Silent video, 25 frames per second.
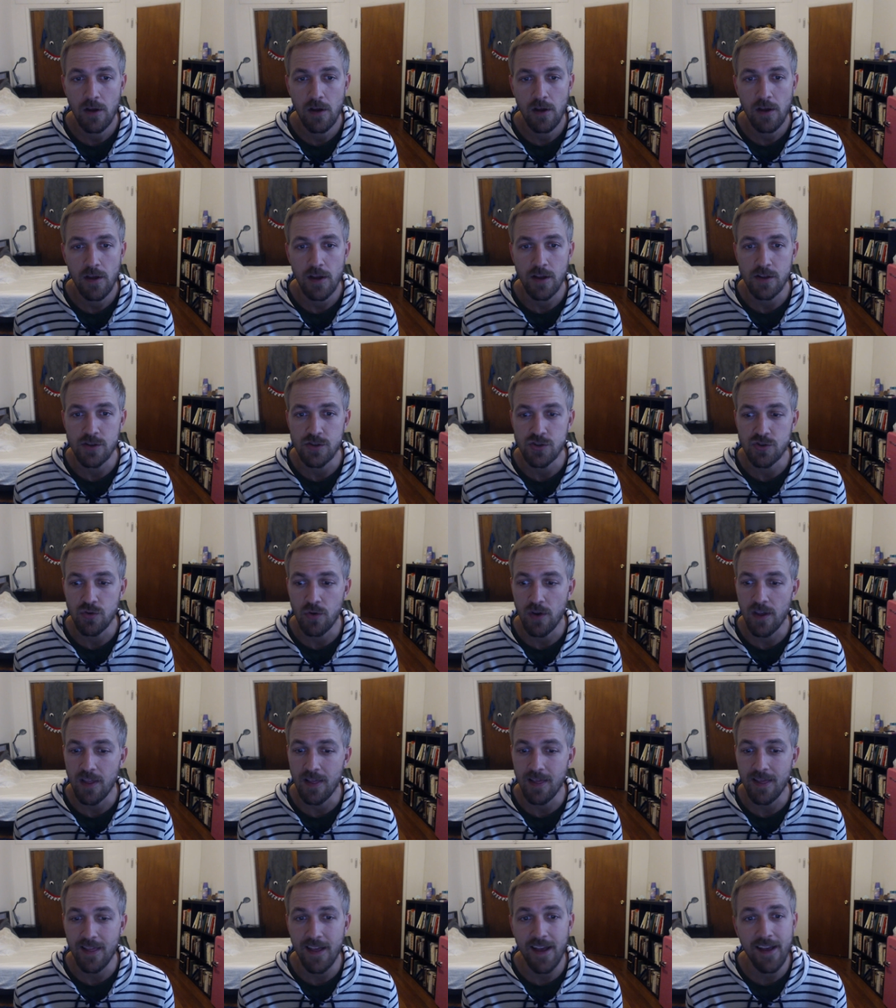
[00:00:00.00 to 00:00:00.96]

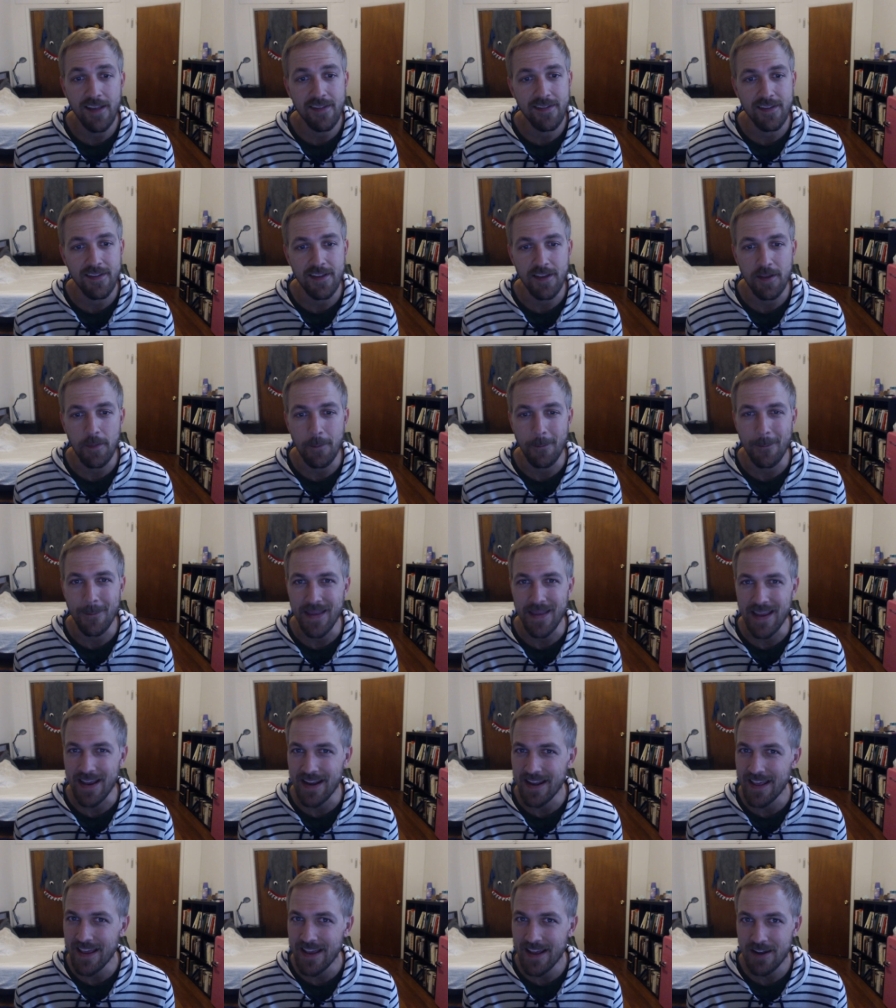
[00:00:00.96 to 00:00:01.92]
enjoy less
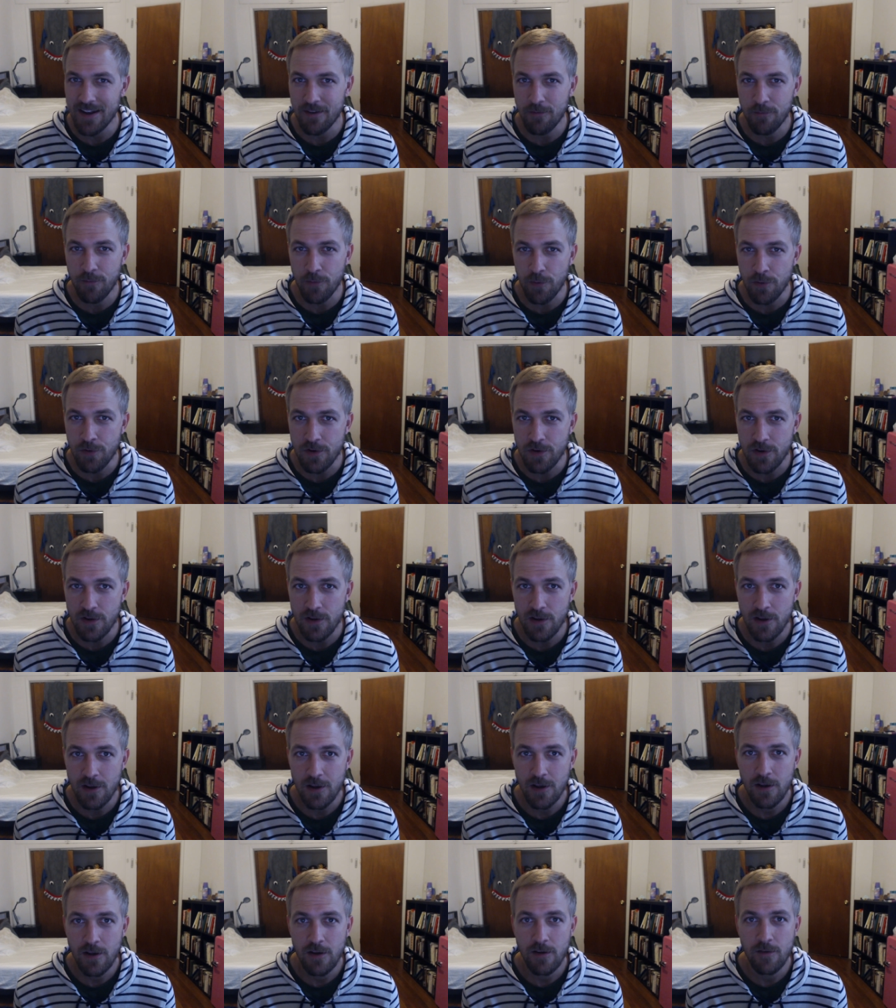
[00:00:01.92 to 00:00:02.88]
immediate fruit
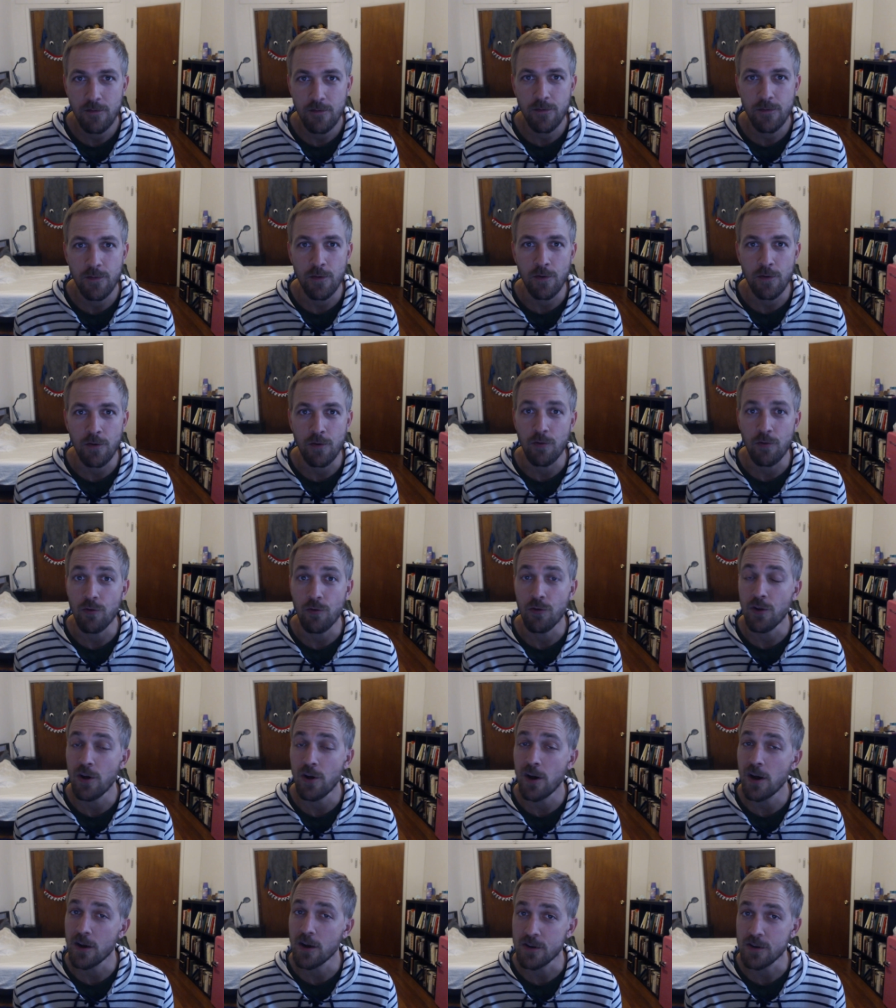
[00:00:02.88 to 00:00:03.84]
for
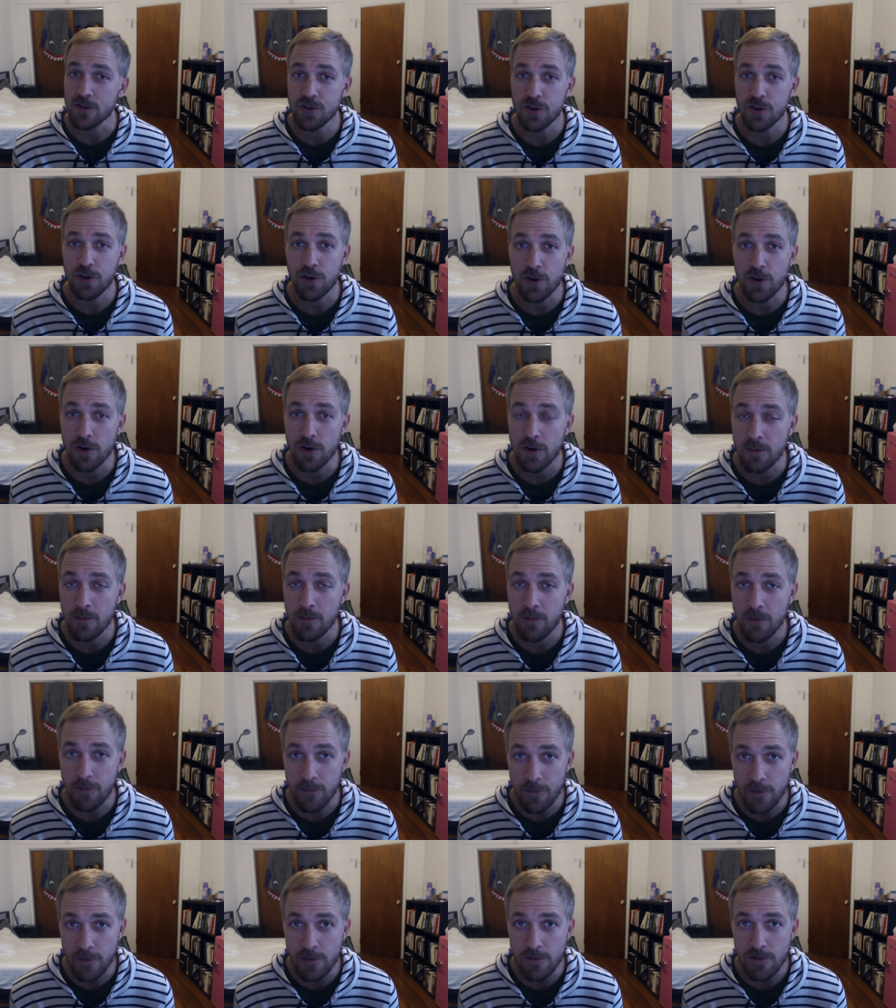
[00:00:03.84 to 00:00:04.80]
long-term
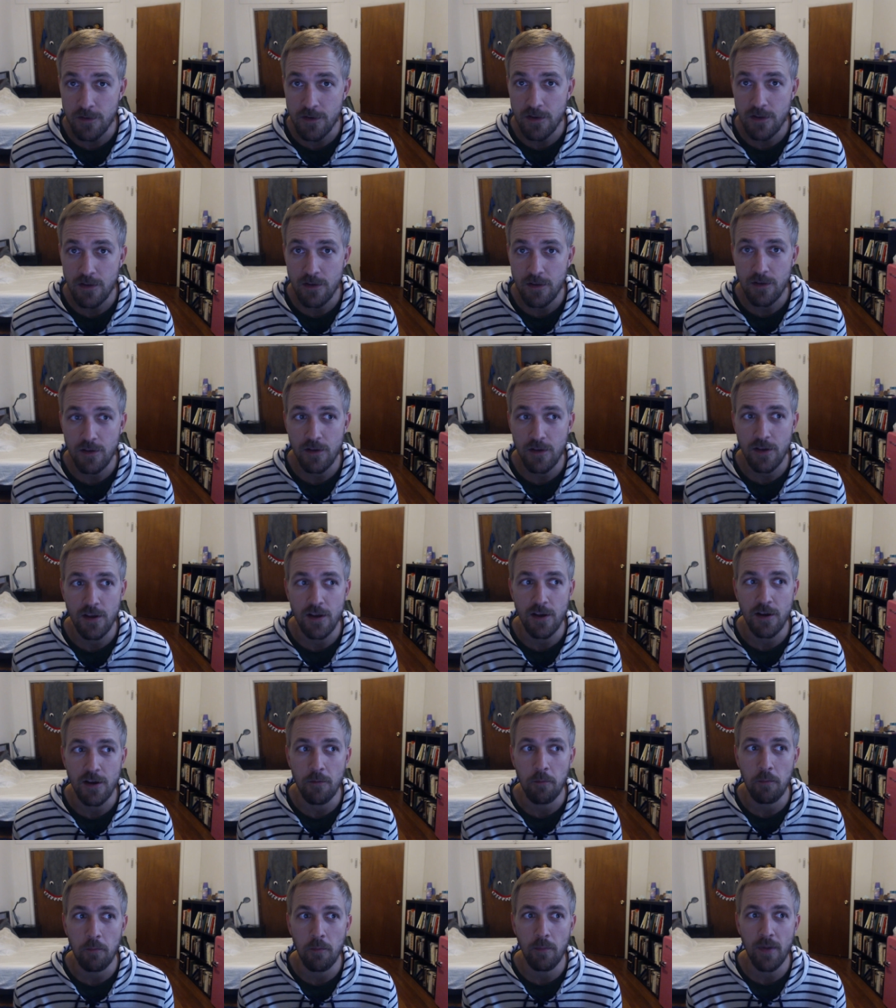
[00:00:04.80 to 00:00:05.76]
fruit
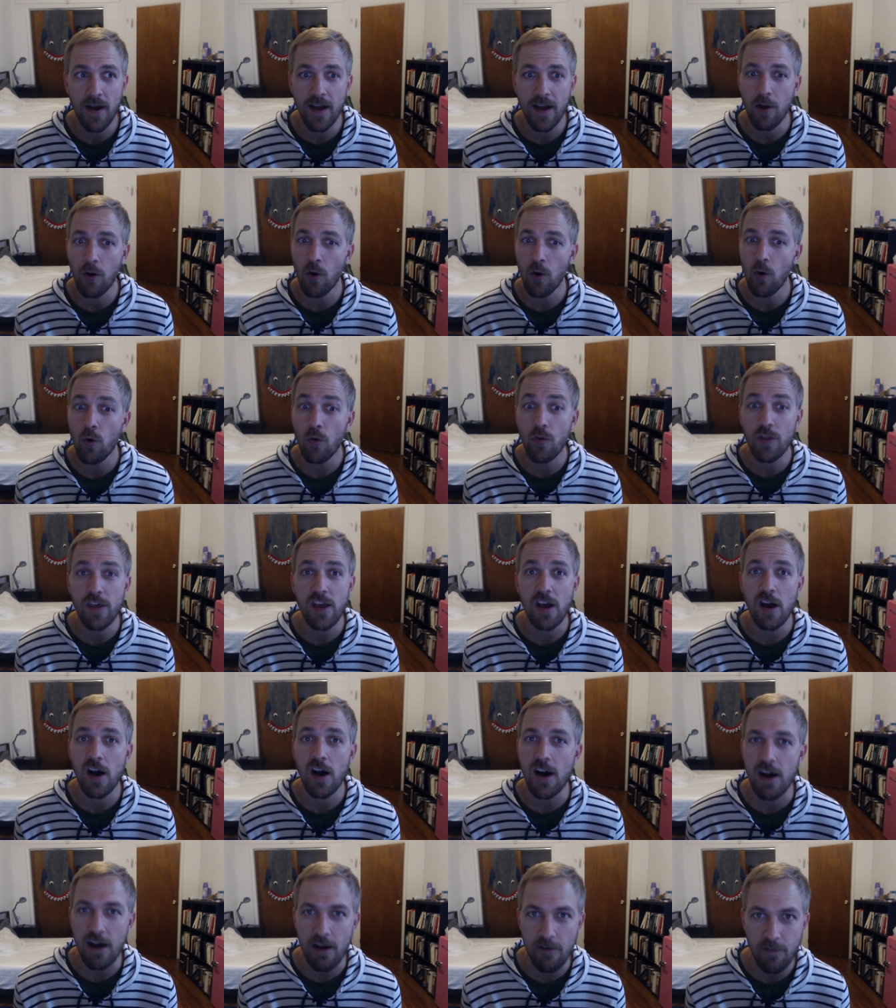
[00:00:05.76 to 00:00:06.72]
by
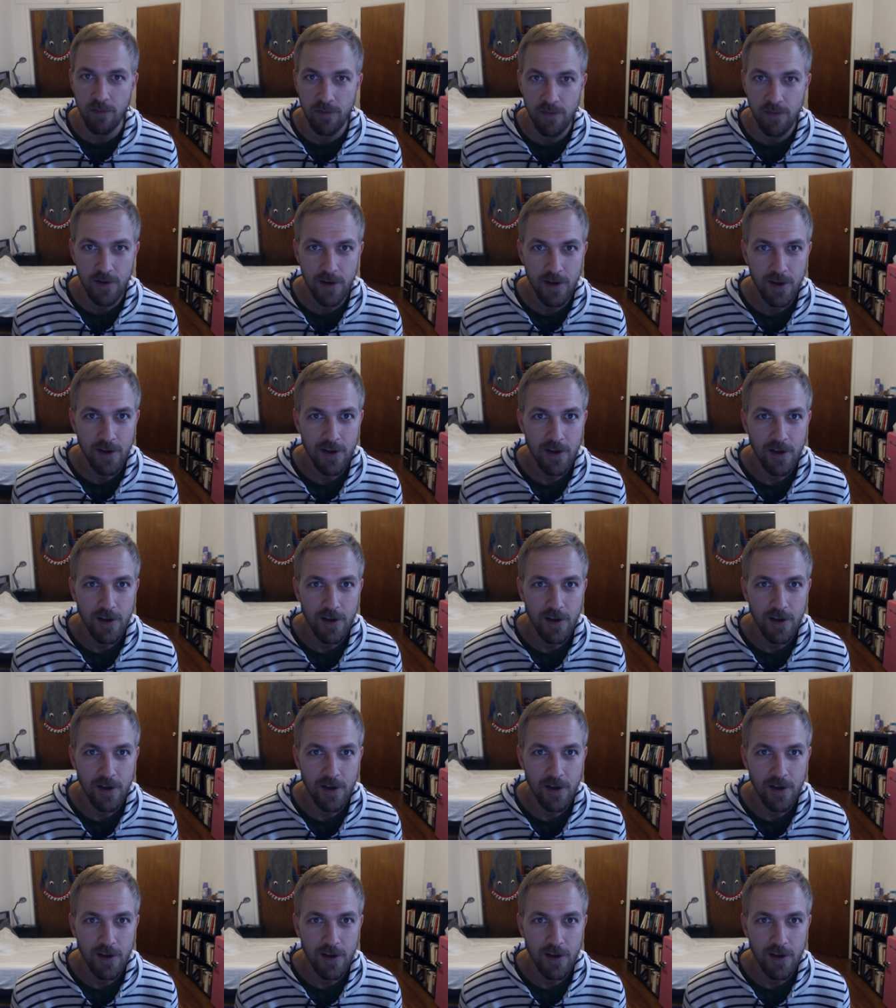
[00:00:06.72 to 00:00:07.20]
holding off